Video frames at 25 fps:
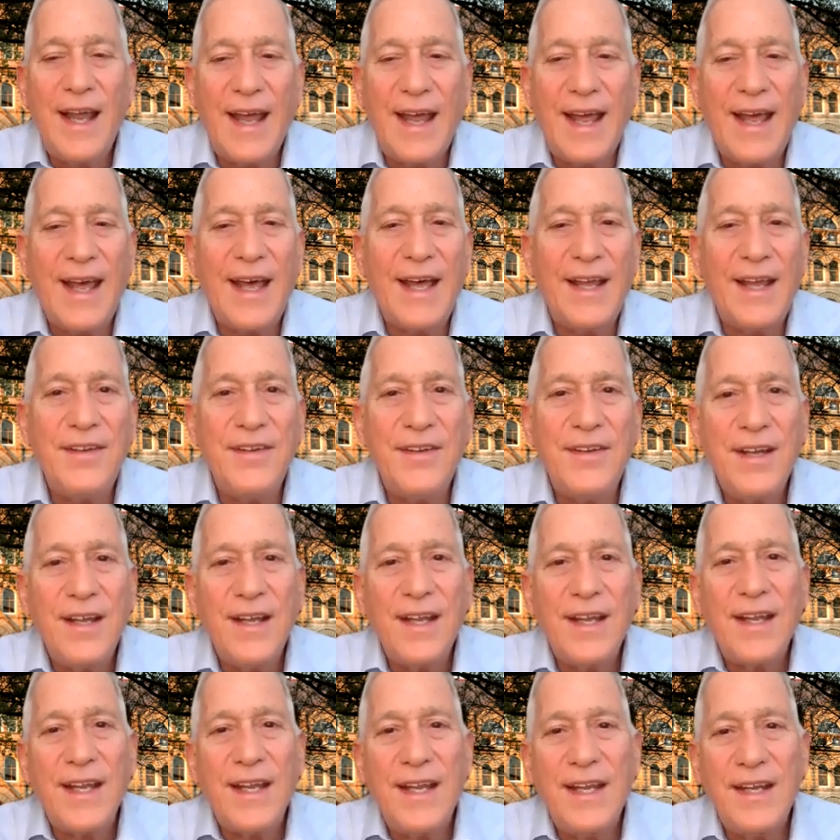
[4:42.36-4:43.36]
And
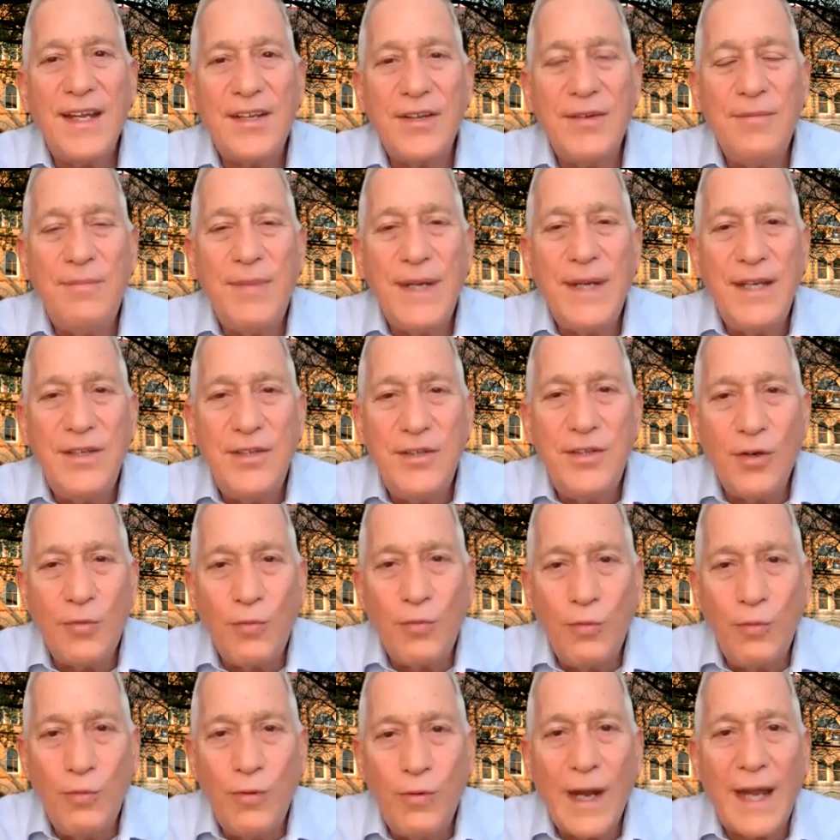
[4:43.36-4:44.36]
it could be
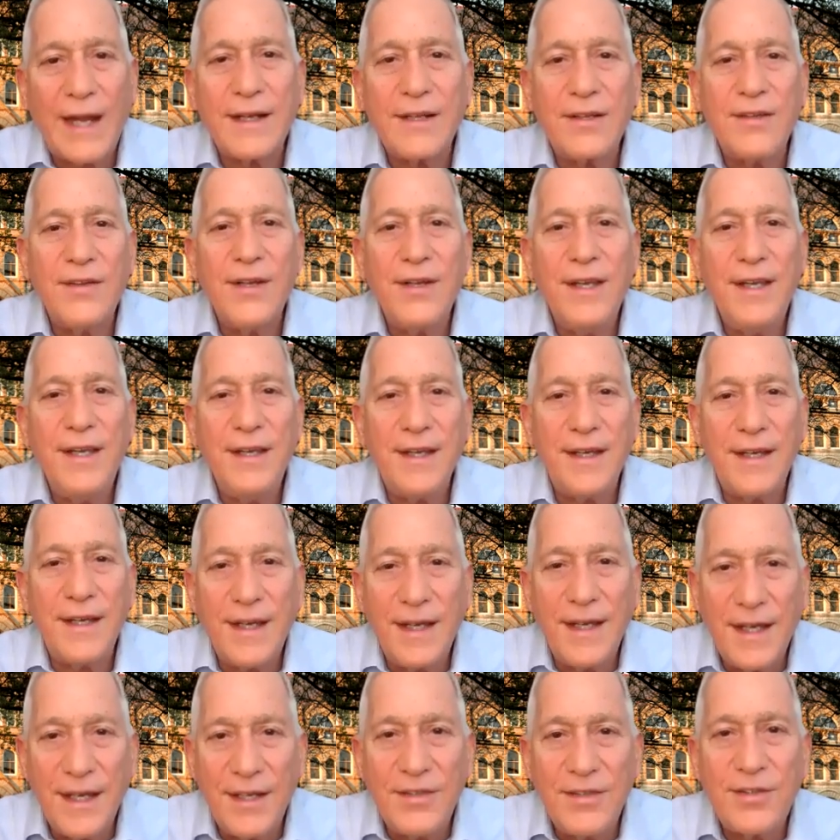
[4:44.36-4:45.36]
directly
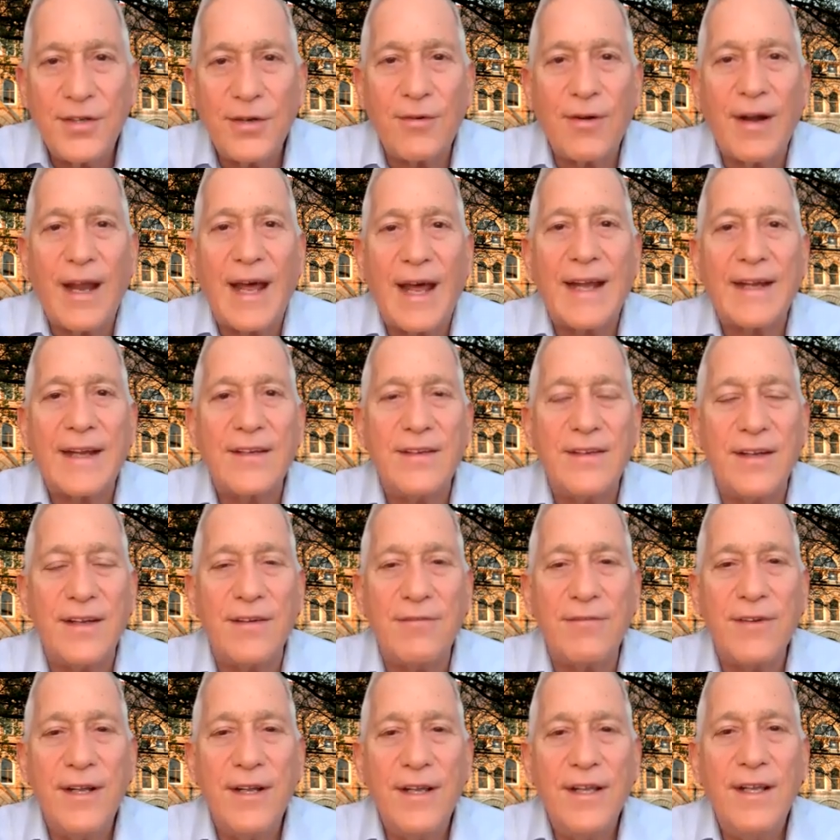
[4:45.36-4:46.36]
interactive.
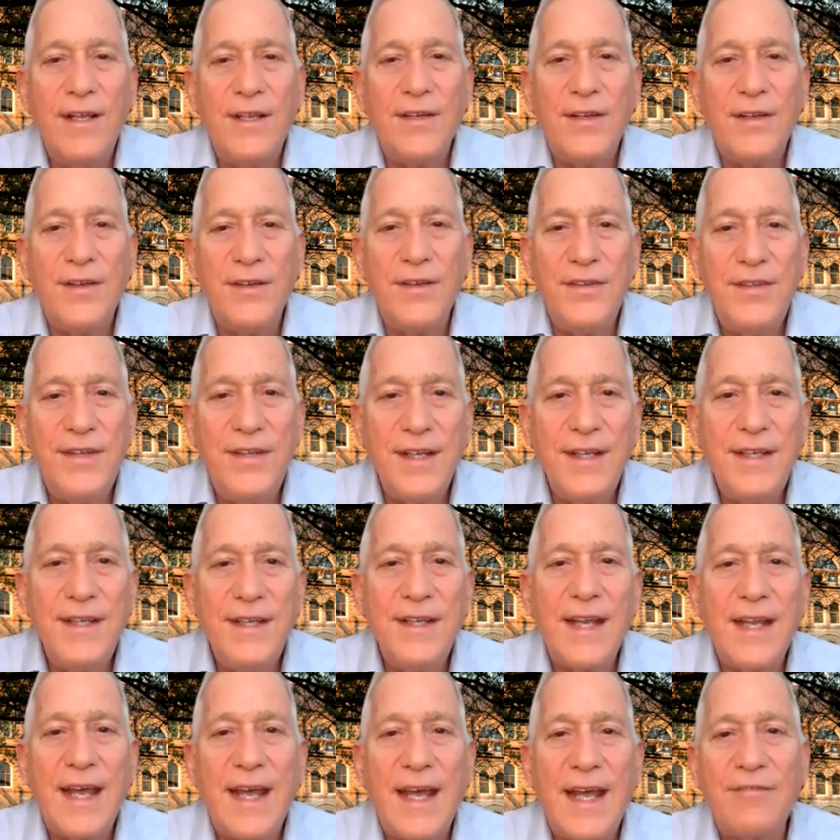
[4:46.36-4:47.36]
You
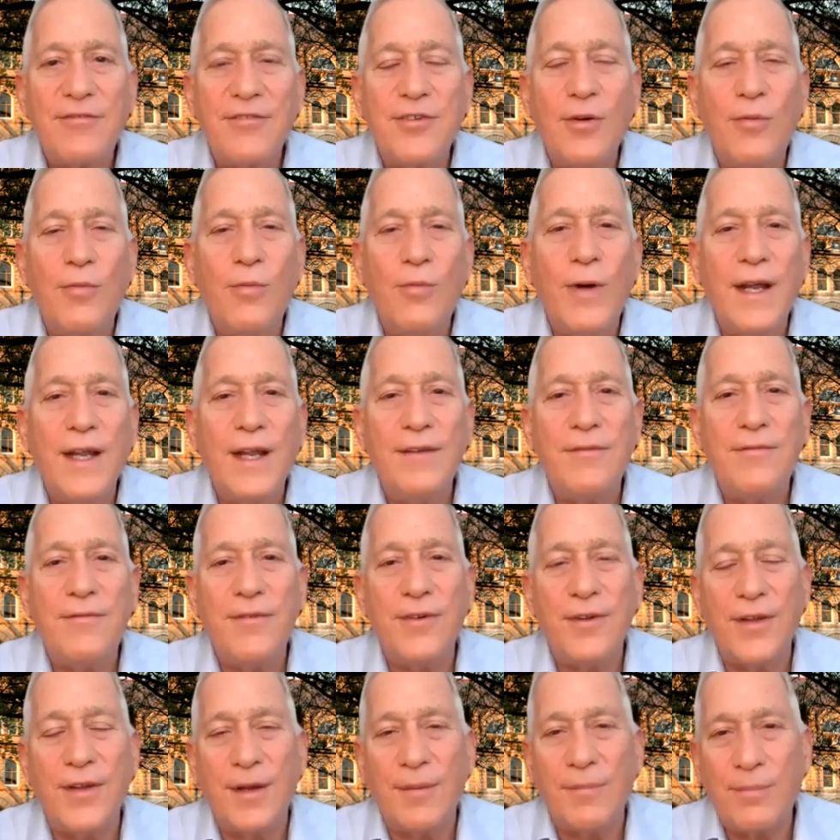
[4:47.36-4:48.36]
didn't have to wait
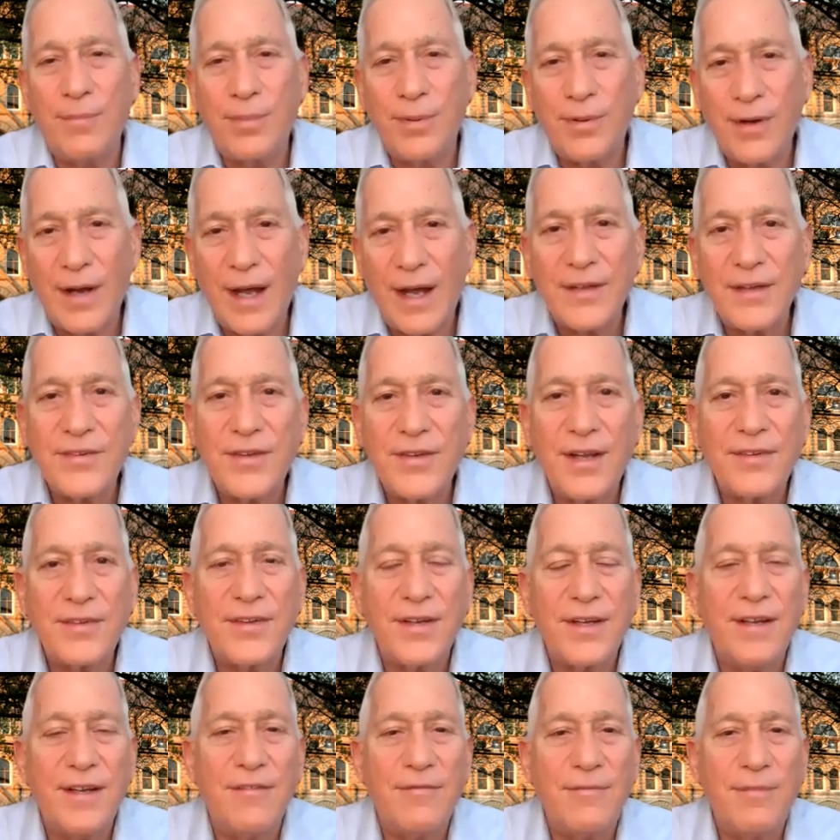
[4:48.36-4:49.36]
for the
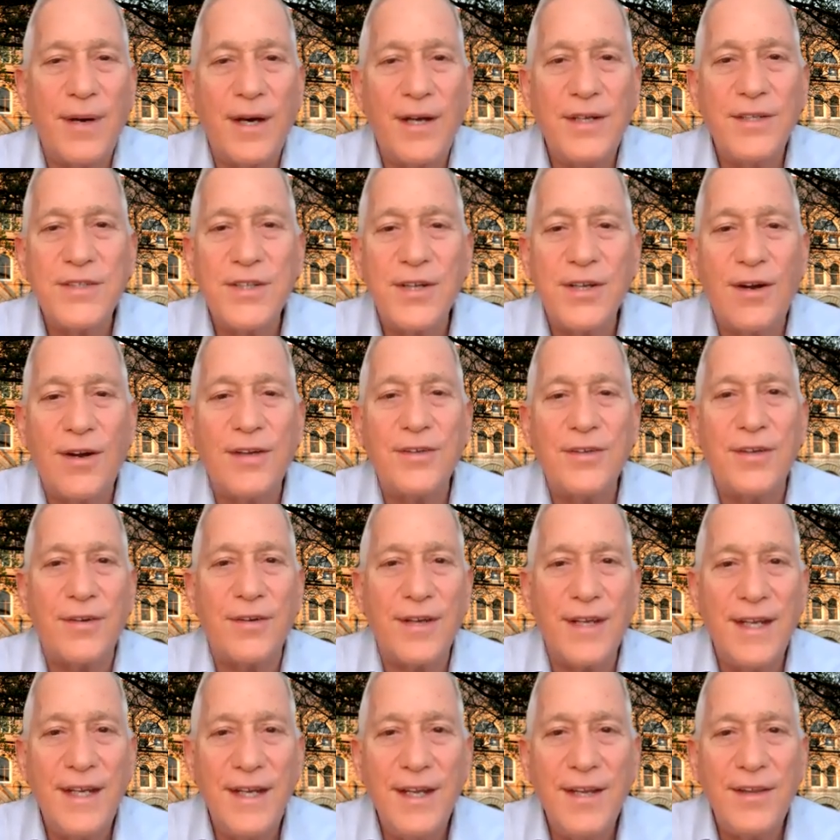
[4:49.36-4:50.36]
processing of punch cards or
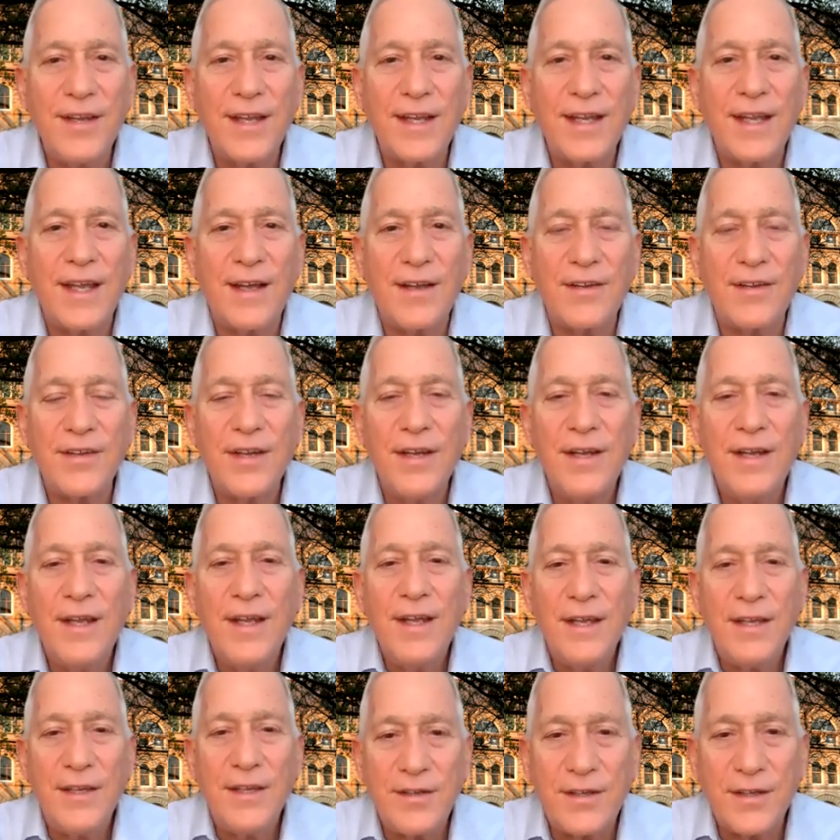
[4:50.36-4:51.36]
anything else.
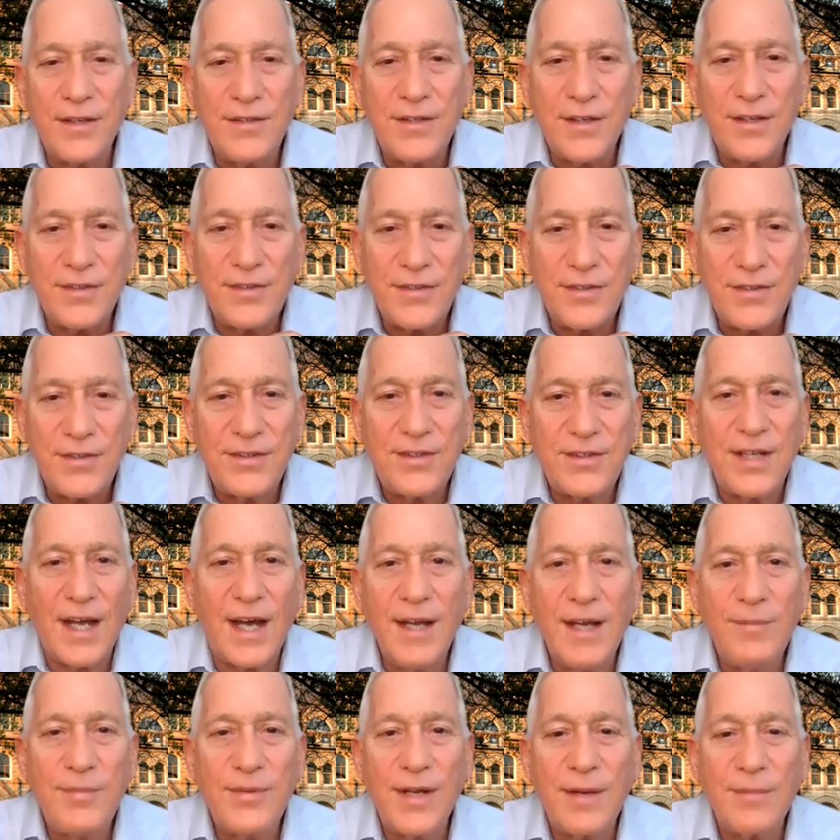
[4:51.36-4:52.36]
You could just
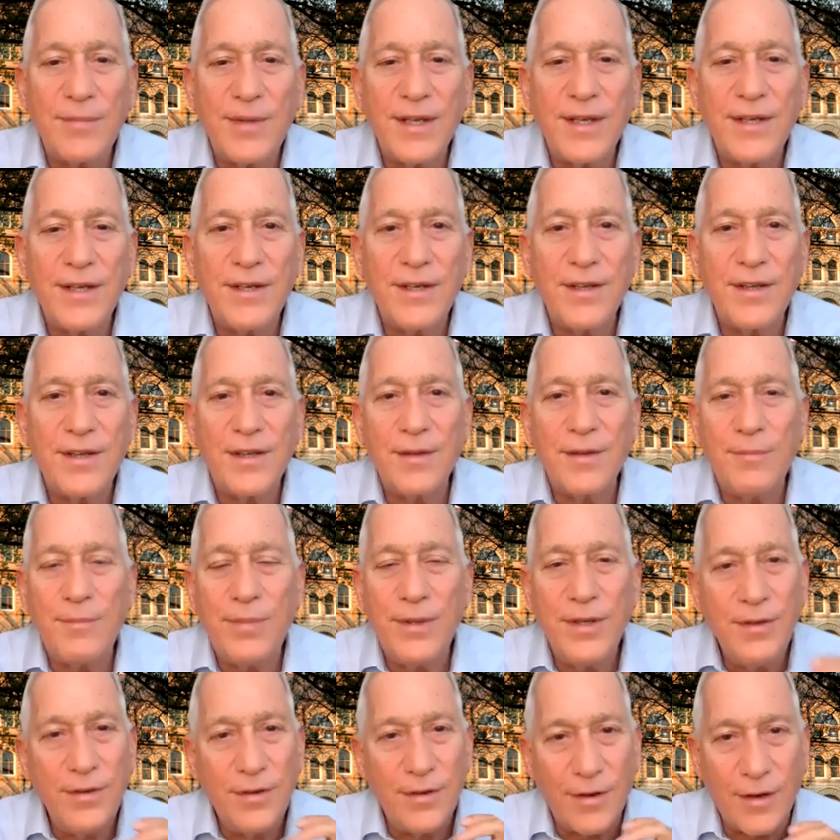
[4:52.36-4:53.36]
type something into the
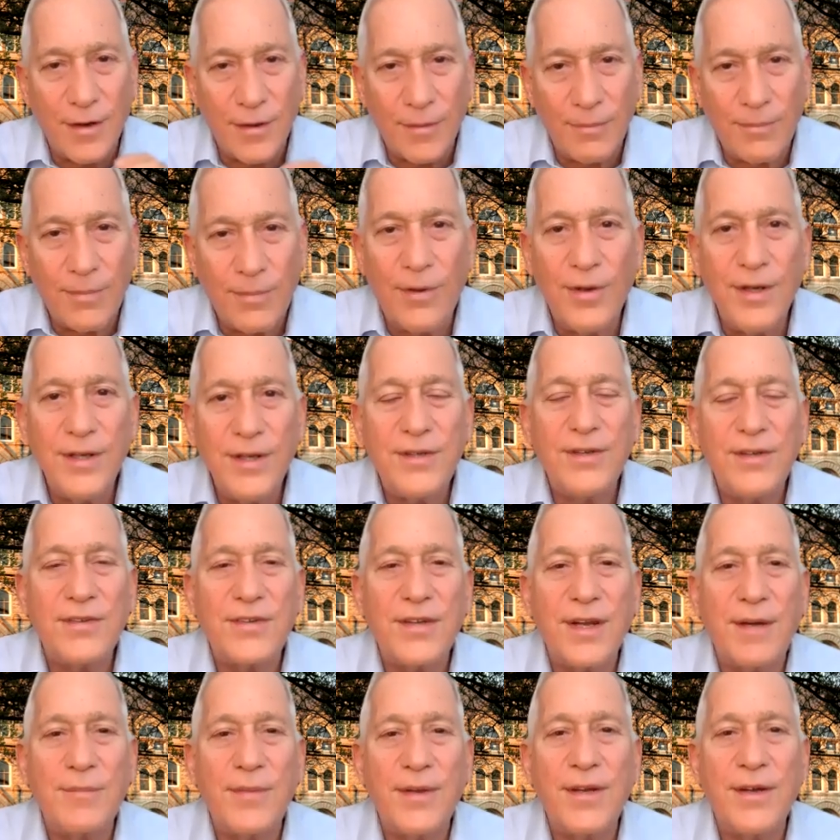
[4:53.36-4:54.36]
computer or point to
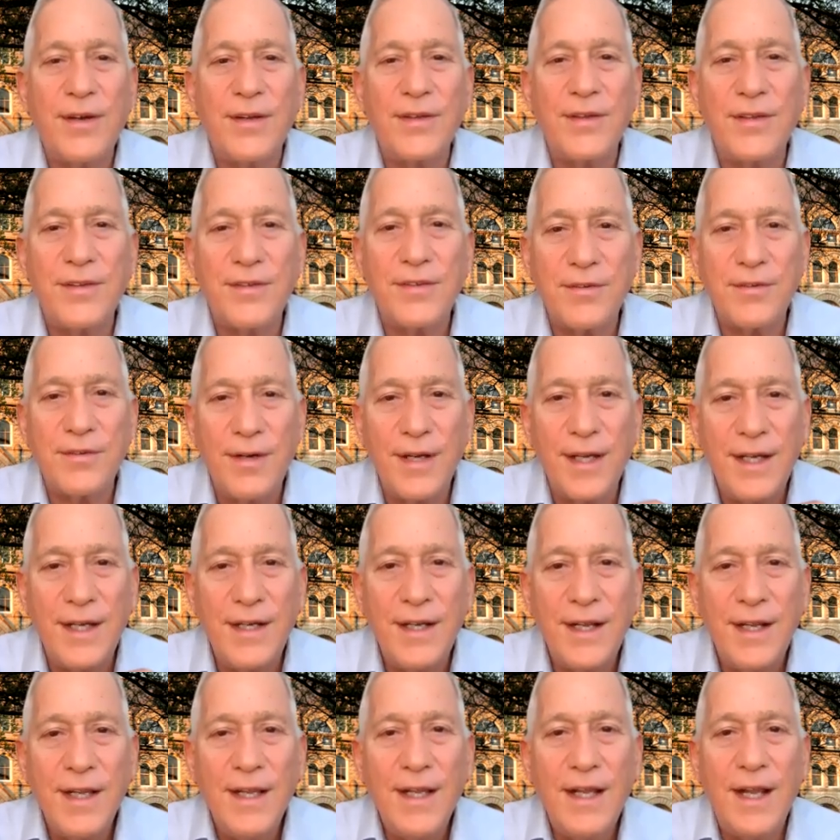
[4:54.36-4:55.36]
something on the
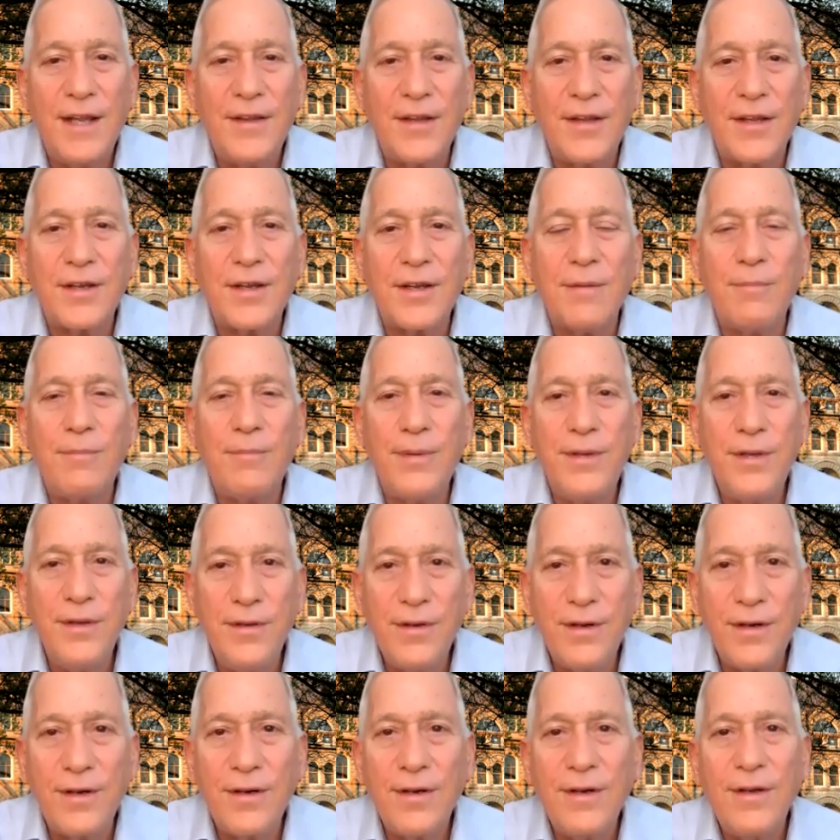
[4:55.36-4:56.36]
screen, and the
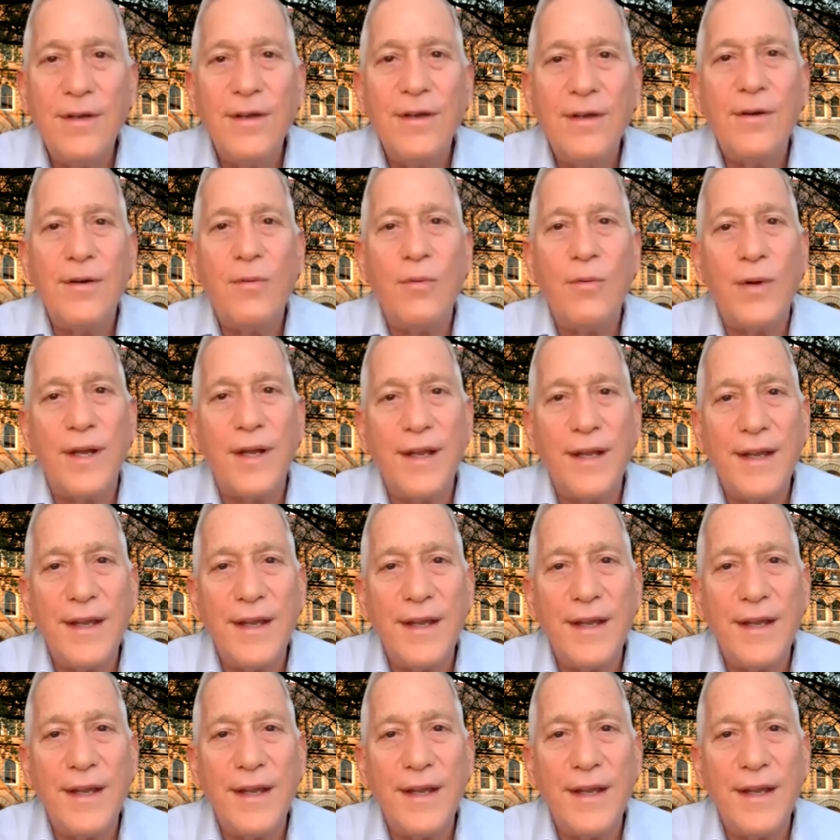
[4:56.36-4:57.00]
computer would